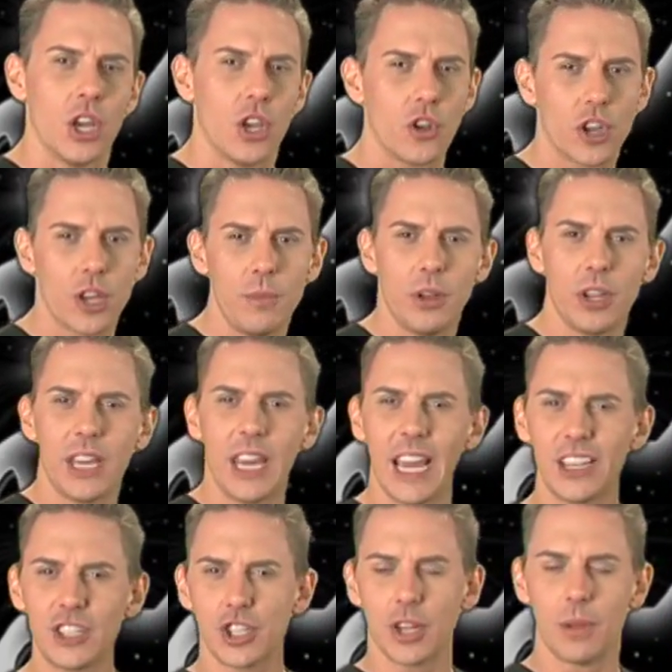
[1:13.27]
your
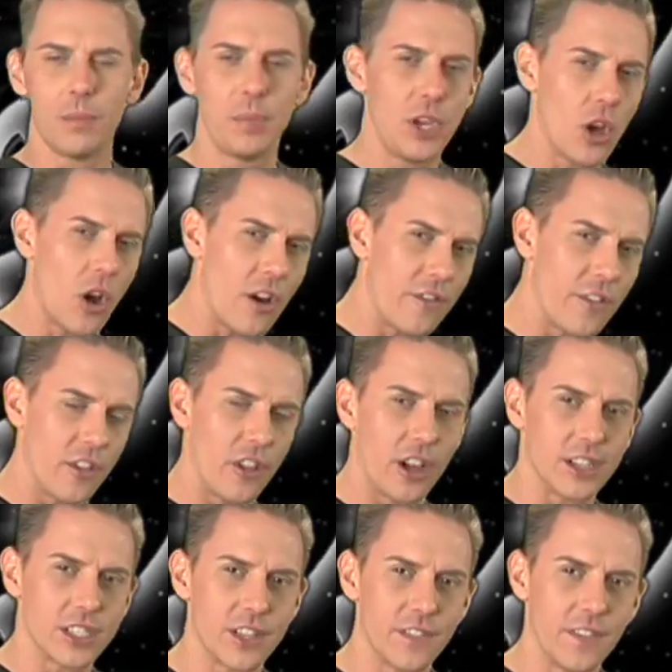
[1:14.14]
communication and PR
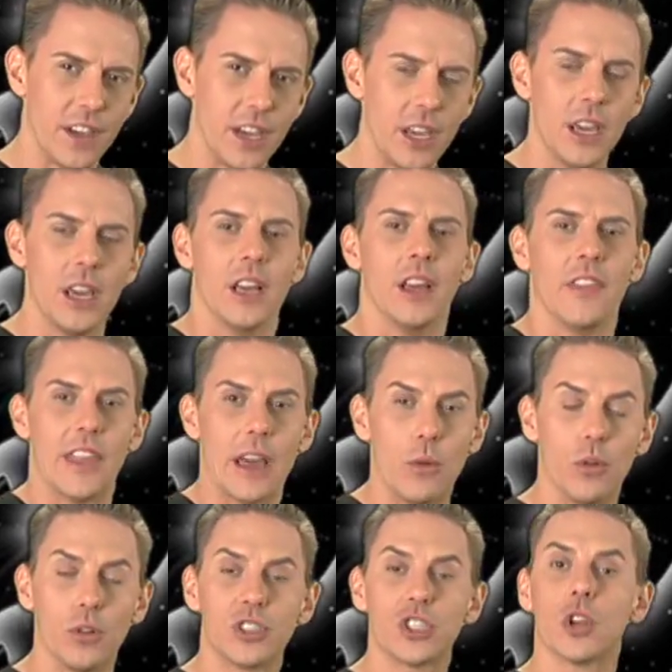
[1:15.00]
philosophy that
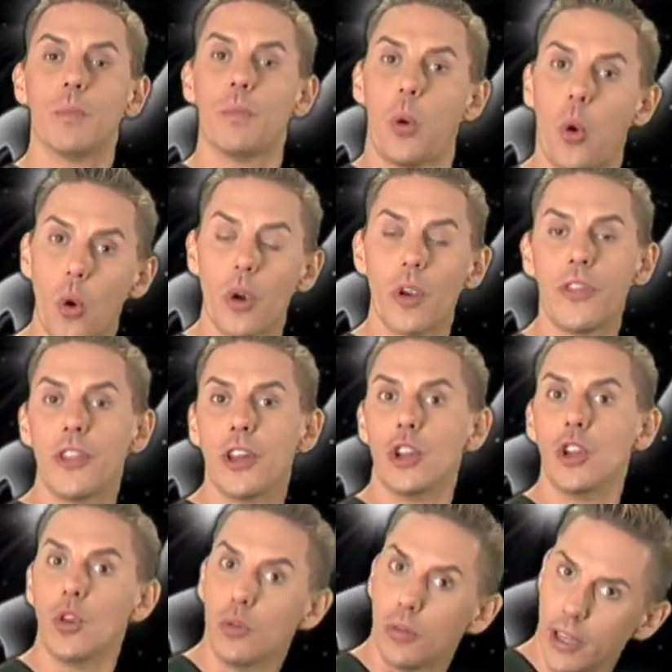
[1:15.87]
will support the
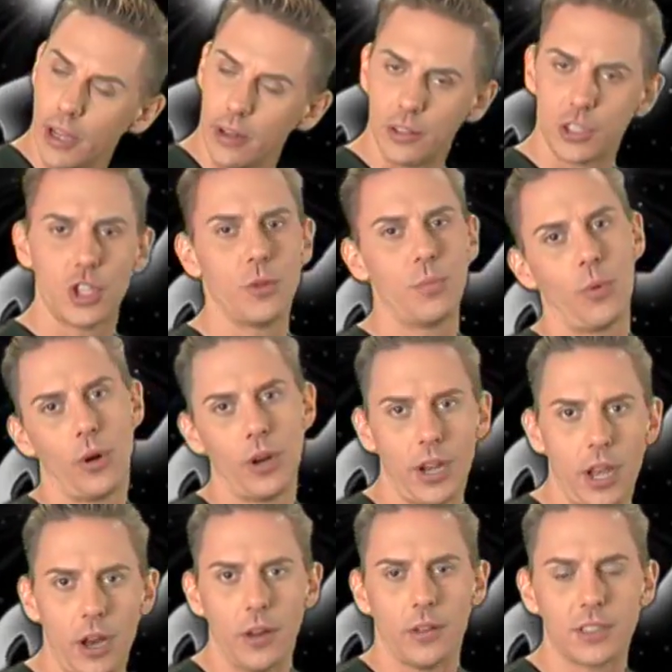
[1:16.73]
new Leo
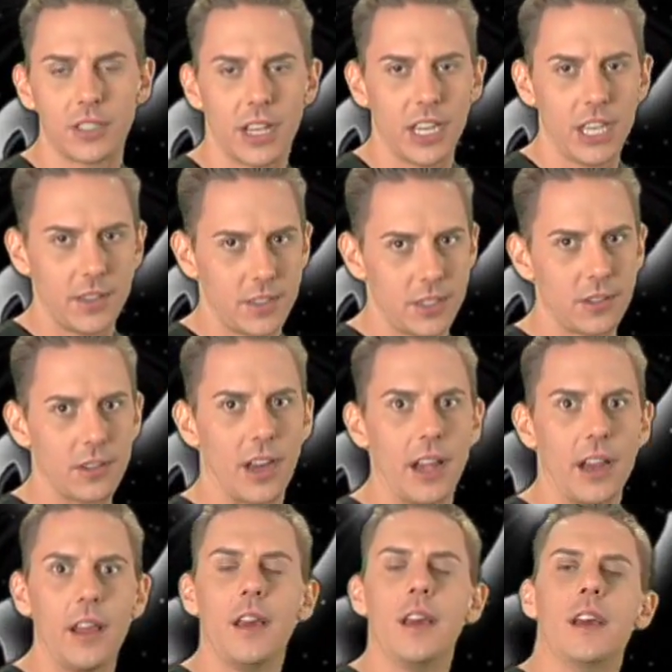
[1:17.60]
2.0. It's like you still
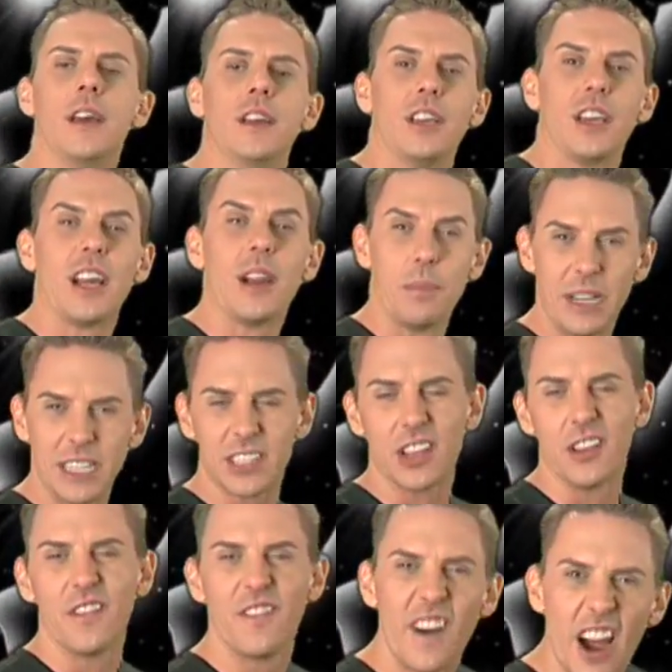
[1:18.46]
got you got to
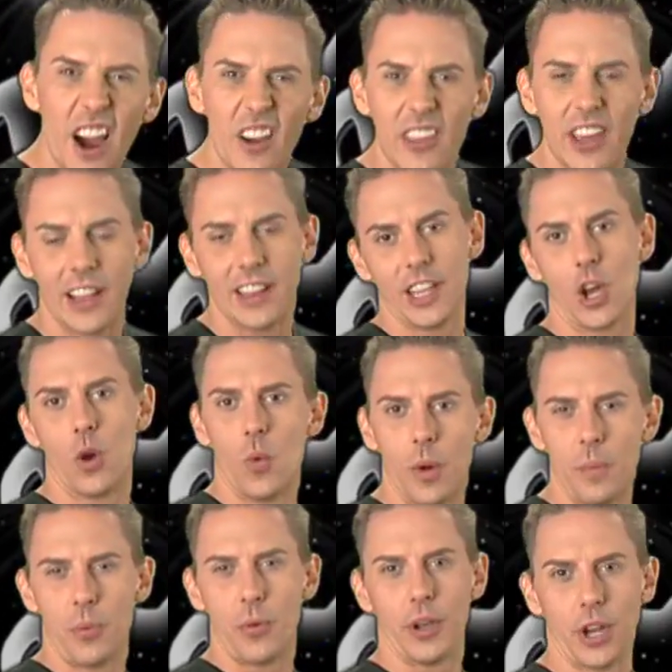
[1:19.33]
basically fire that Leo
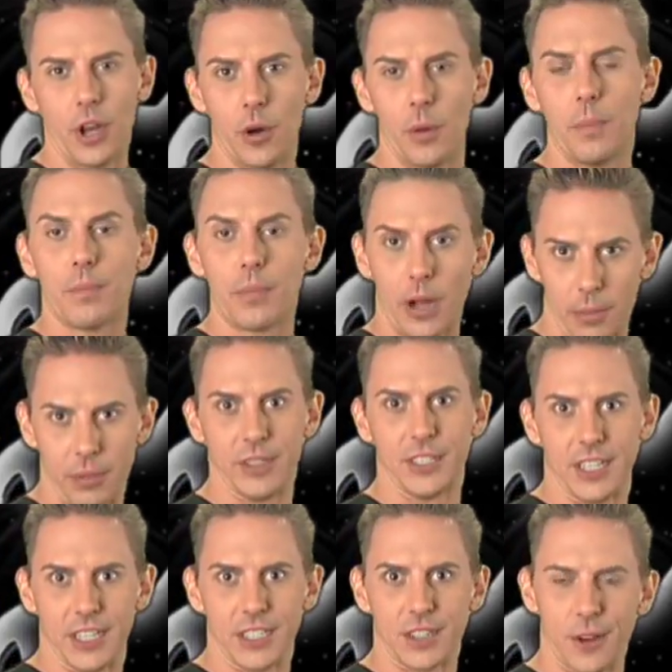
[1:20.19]
1.0
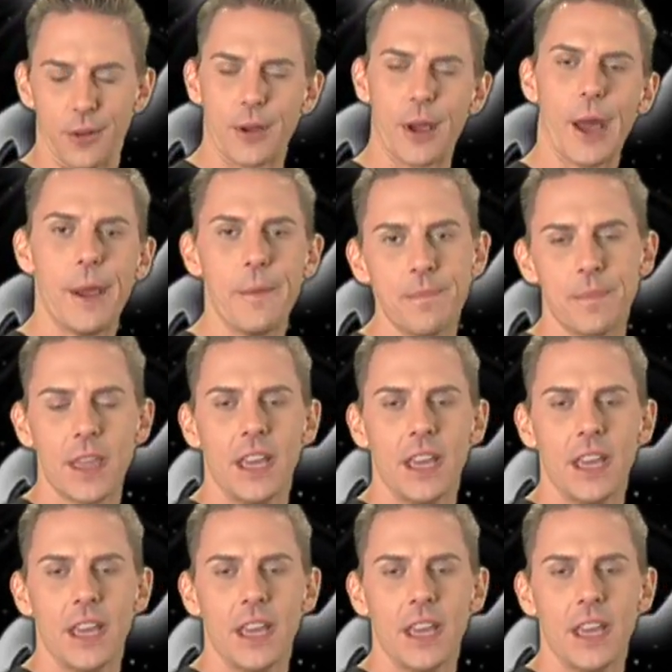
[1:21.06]
publicist, okay?